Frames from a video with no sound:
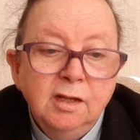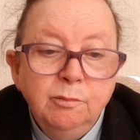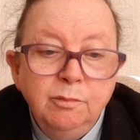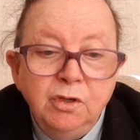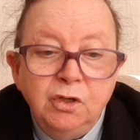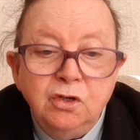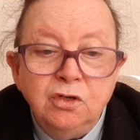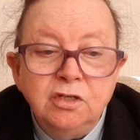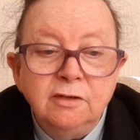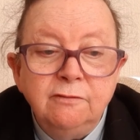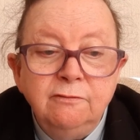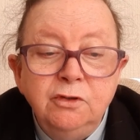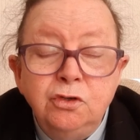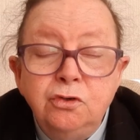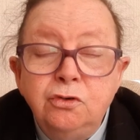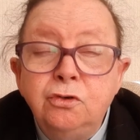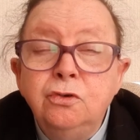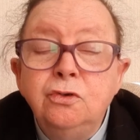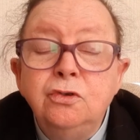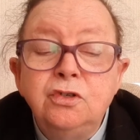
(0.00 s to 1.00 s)
Because of the
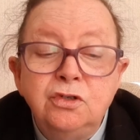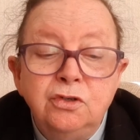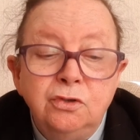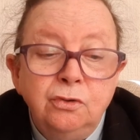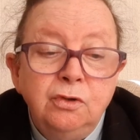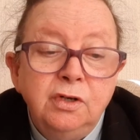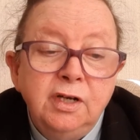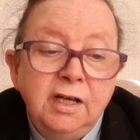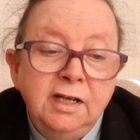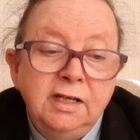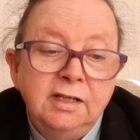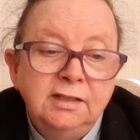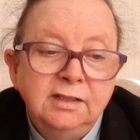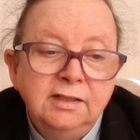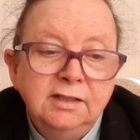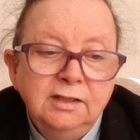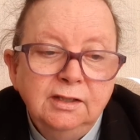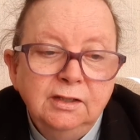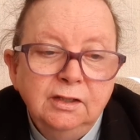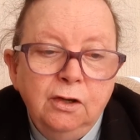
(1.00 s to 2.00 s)
true story
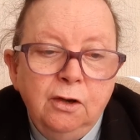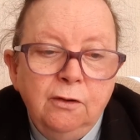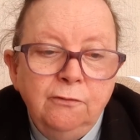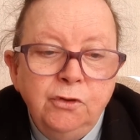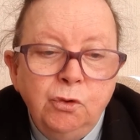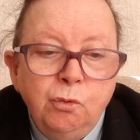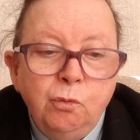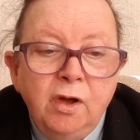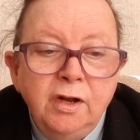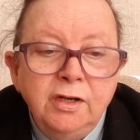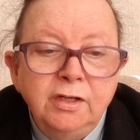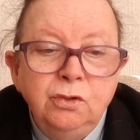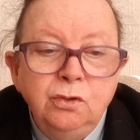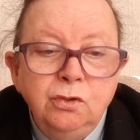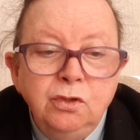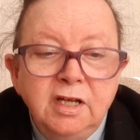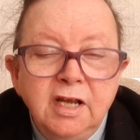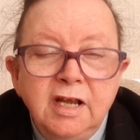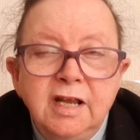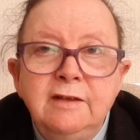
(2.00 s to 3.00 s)
of the one who
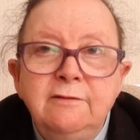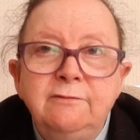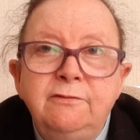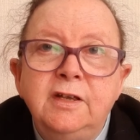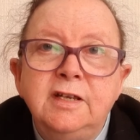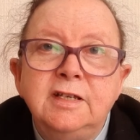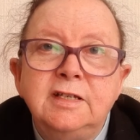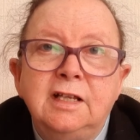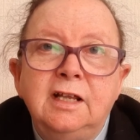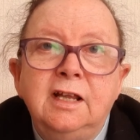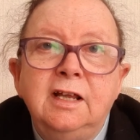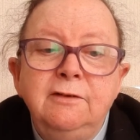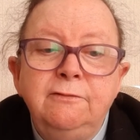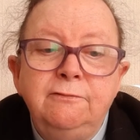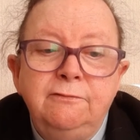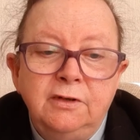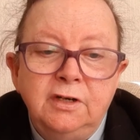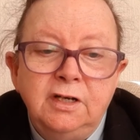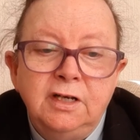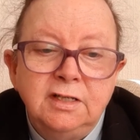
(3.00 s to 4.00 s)
gave his life
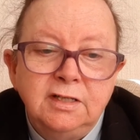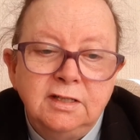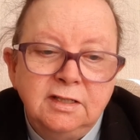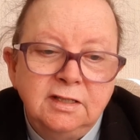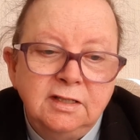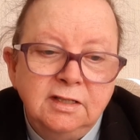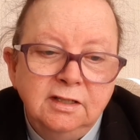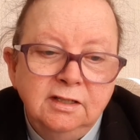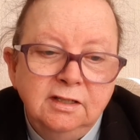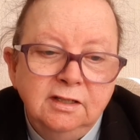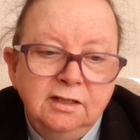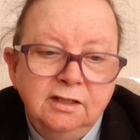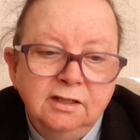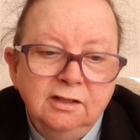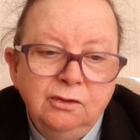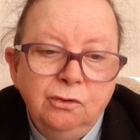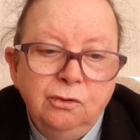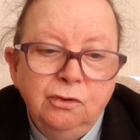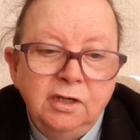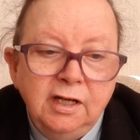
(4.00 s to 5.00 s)
for us
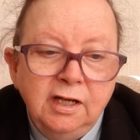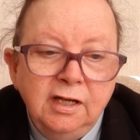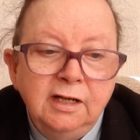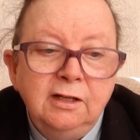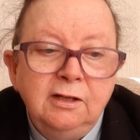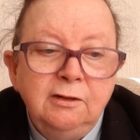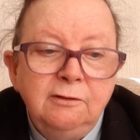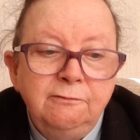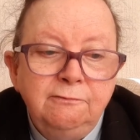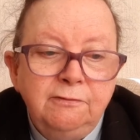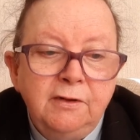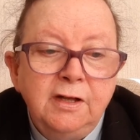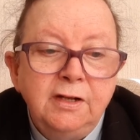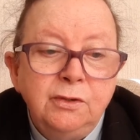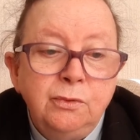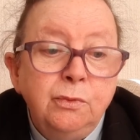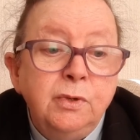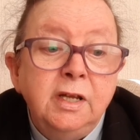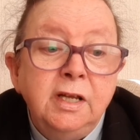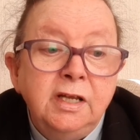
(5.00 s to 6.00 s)
on a hill far
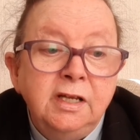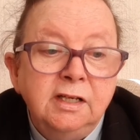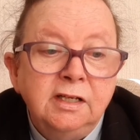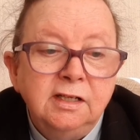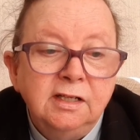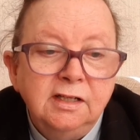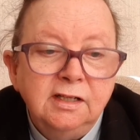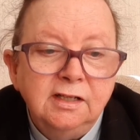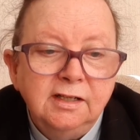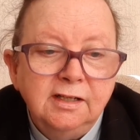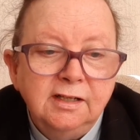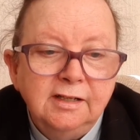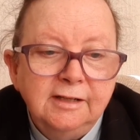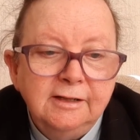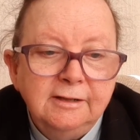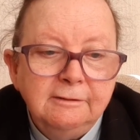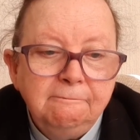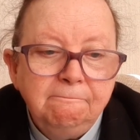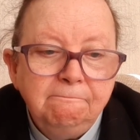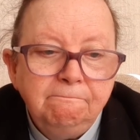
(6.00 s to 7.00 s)
away,
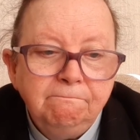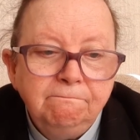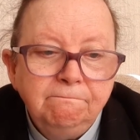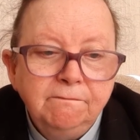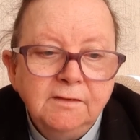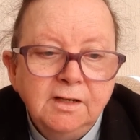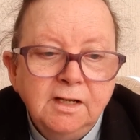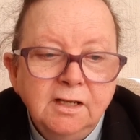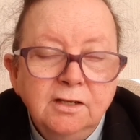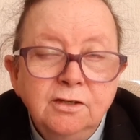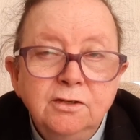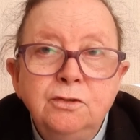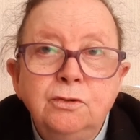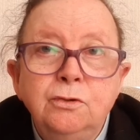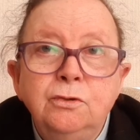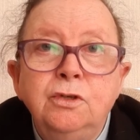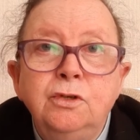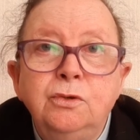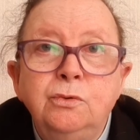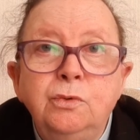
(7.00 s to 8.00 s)

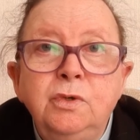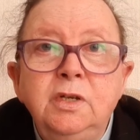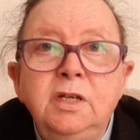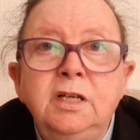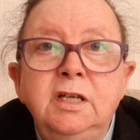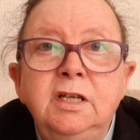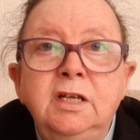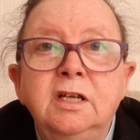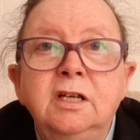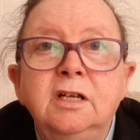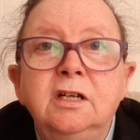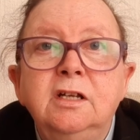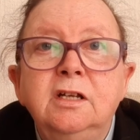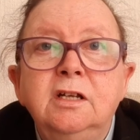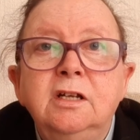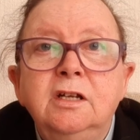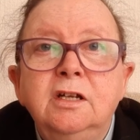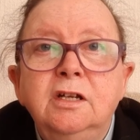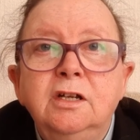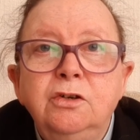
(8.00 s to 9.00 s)
so that we
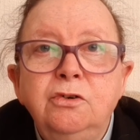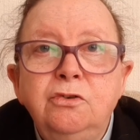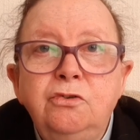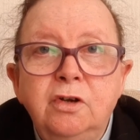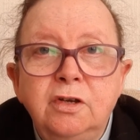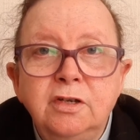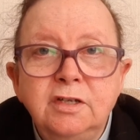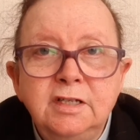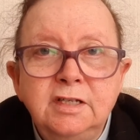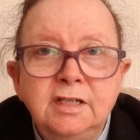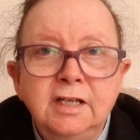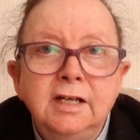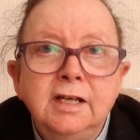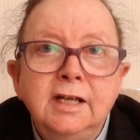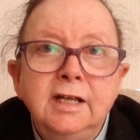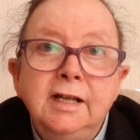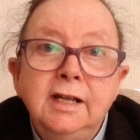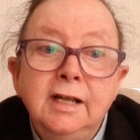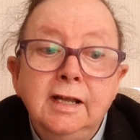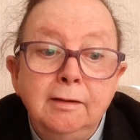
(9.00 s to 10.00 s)
trusting
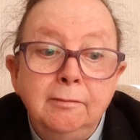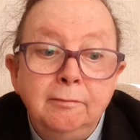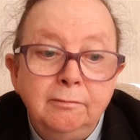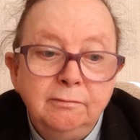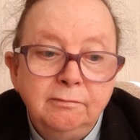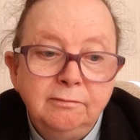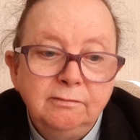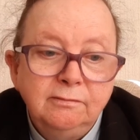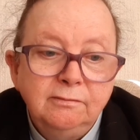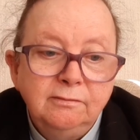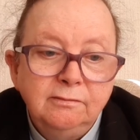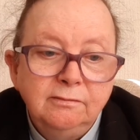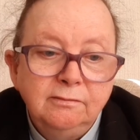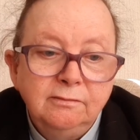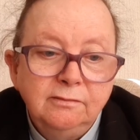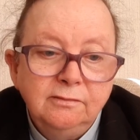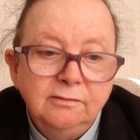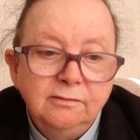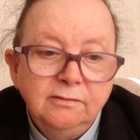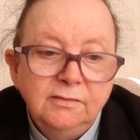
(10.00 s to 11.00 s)
in Him,
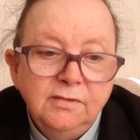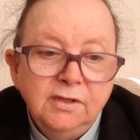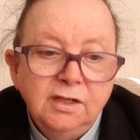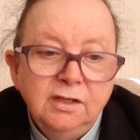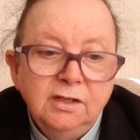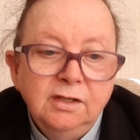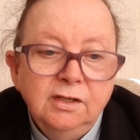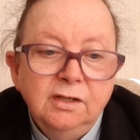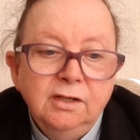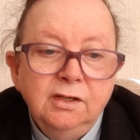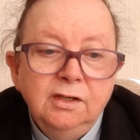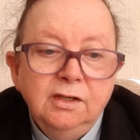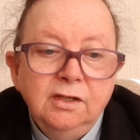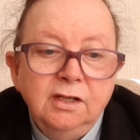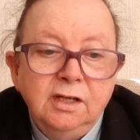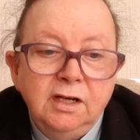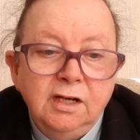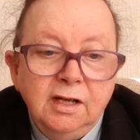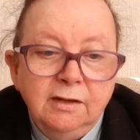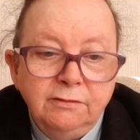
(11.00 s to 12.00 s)

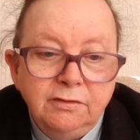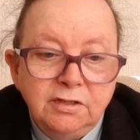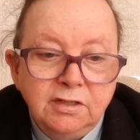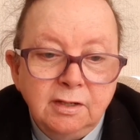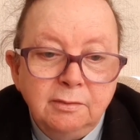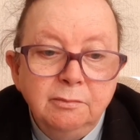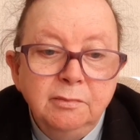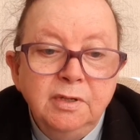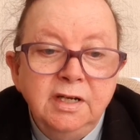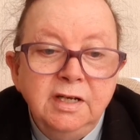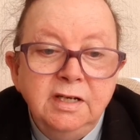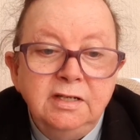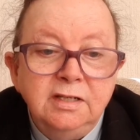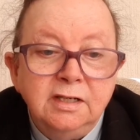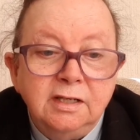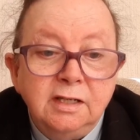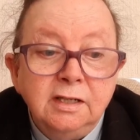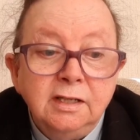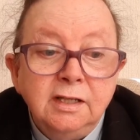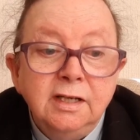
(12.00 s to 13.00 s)
can have somebody to
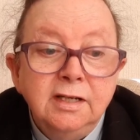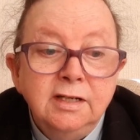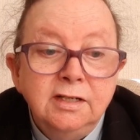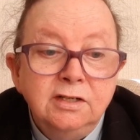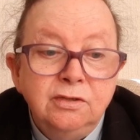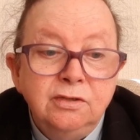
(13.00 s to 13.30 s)
cling